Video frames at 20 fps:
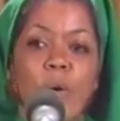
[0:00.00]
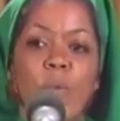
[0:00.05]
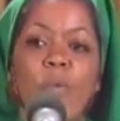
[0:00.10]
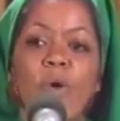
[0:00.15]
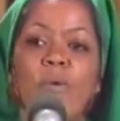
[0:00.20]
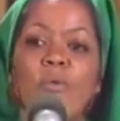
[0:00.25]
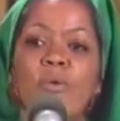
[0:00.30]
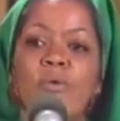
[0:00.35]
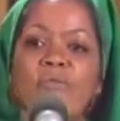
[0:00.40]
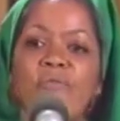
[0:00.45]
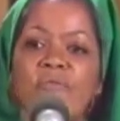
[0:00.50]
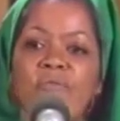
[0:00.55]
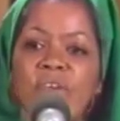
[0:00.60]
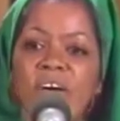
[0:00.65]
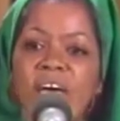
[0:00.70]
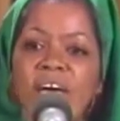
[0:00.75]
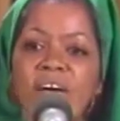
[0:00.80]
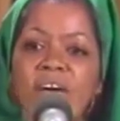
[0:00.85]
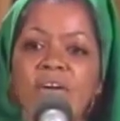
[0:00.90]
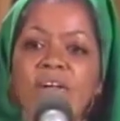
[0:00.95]
We will
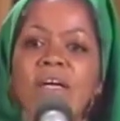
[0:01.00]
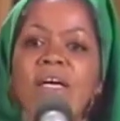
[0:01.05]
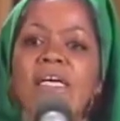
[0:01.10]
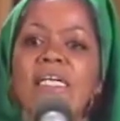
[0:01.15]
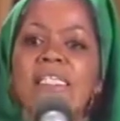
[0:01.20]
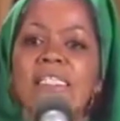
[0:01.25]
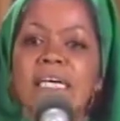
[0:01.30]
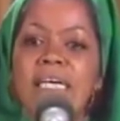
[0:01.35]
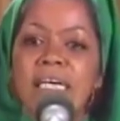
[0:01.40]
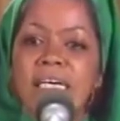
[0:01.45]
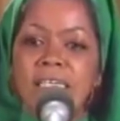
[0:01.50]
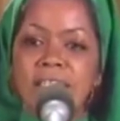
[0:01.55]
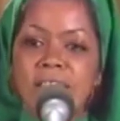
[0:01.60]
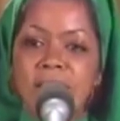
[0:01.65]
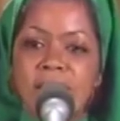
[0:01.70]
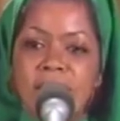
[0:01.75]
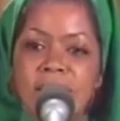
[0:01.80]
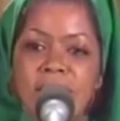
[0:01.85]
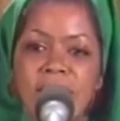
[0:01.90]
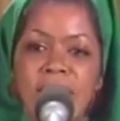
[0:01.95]
fail to
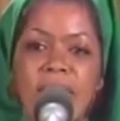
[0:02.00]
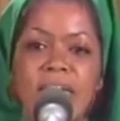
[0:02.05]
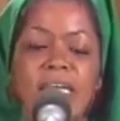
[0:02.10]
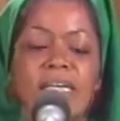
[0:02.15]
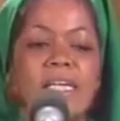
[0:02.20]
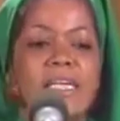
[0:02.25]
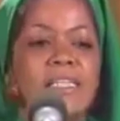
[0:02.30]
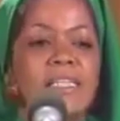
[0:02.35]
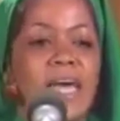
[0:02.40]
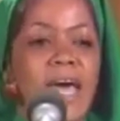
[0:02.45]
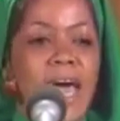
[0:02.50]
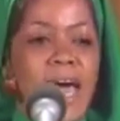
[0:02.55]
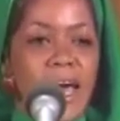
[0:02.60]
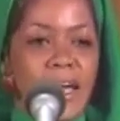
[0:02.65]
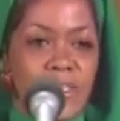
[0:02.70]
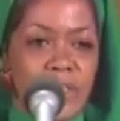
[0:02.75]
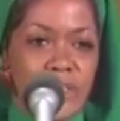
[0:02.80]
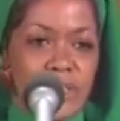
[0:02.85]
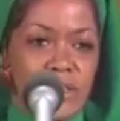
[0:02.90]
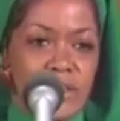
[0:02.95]
understand the
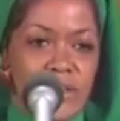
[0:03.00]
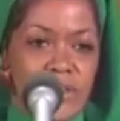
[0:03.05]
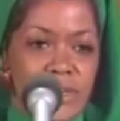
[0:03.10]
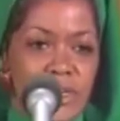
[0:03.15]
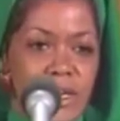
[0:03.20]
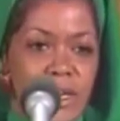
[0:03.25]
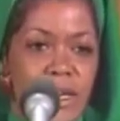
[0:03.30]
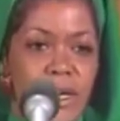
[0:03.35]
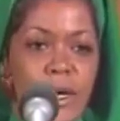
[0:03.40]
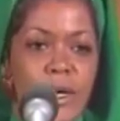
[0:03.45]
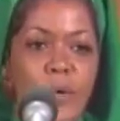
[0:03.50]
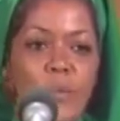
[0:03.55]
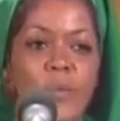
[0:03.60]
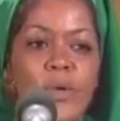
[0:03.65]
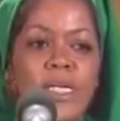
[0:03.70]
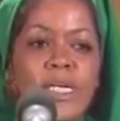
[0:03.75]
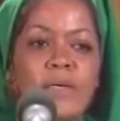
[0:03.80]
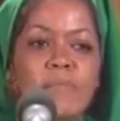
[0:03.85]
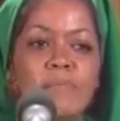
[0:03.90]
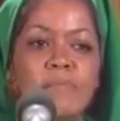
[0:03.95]
actions.
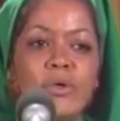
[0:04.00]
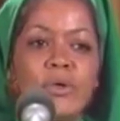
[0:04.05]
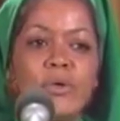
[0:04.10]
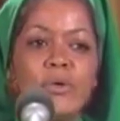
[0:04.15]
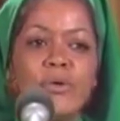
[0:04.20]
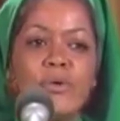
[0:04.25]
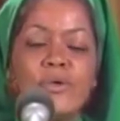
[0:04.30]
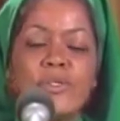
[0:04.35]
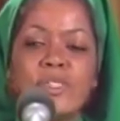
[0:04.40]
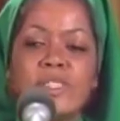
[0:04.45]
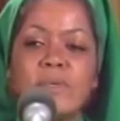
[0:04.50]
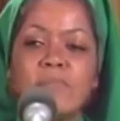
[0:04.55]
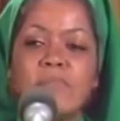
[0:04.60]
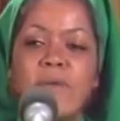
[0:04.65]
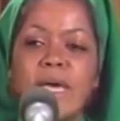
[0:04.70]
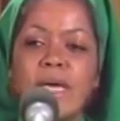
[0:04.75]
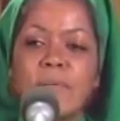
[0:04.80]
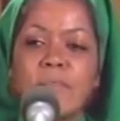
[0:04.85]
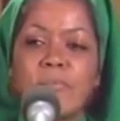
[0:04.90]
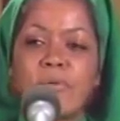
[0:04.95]
When he moves to
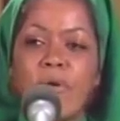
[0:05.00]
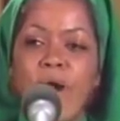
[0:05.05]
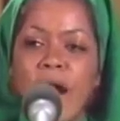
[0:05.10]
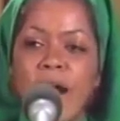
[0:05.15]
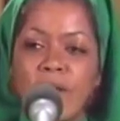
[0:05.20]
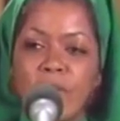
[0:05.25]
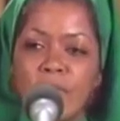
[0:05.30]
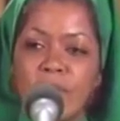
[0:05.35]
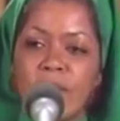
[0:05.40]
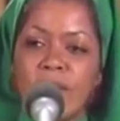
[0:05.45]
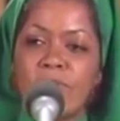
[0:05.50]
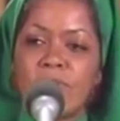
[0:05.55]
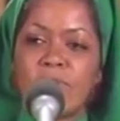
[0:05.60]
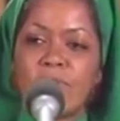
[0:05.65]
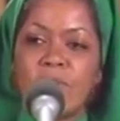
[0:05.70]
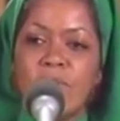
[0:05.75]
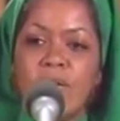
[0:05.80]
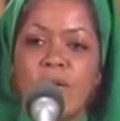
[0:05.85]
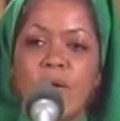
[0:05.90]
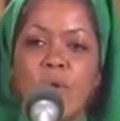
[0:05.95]
make
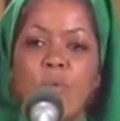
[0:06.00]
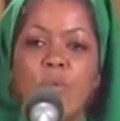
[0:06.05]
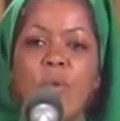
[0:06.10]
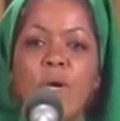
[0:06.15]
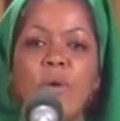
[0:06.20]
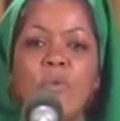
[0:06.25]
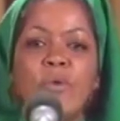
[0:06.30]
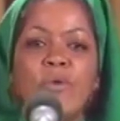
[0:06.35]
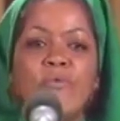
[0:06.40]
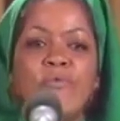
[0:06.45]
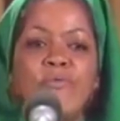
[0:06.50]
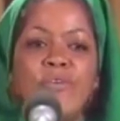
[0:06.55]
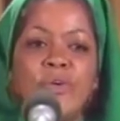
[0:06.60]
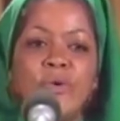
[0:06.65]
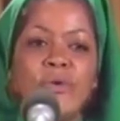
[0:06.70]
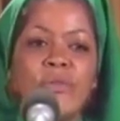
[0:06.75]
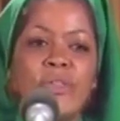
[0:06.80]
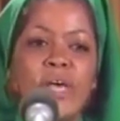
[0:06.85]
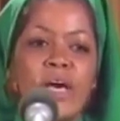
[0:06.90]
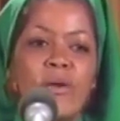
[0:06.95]
progress, we will
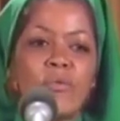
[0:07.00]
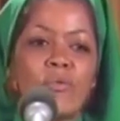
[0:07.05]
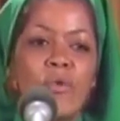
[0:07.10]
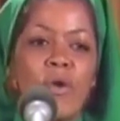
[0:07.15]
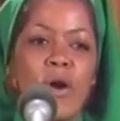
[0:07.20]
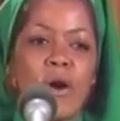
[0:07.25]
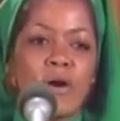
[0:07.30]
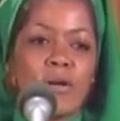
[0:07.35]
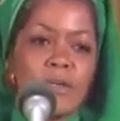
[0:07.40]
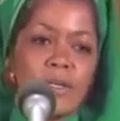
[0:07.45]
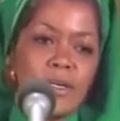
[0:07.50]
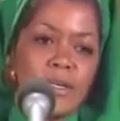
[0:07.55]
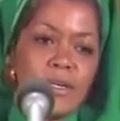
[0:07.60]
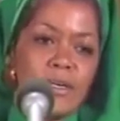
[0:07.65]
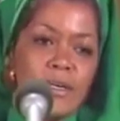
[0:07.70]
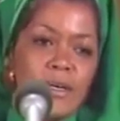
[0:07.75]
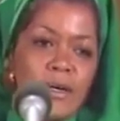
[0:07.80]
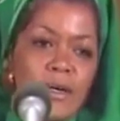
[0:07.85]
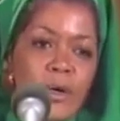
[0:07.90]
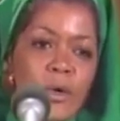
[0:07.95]
view that wrongly.
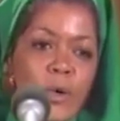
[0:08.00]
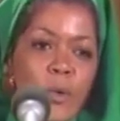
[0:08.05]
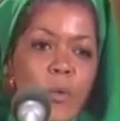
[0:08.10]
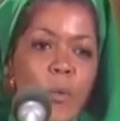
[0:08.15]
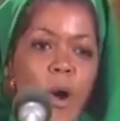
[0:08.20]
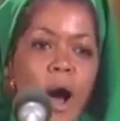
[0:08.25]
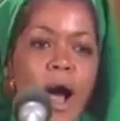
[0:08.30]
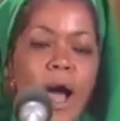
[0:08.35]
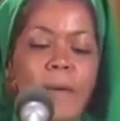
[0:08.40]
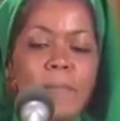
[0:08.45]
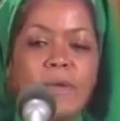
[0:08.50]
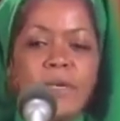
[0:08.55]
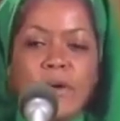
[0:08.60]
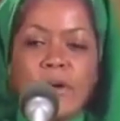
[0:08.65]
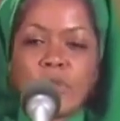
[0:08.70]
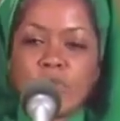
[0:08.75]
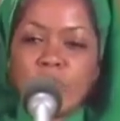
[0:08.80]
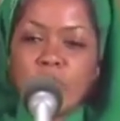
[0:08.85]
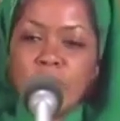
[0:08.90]
Why? Because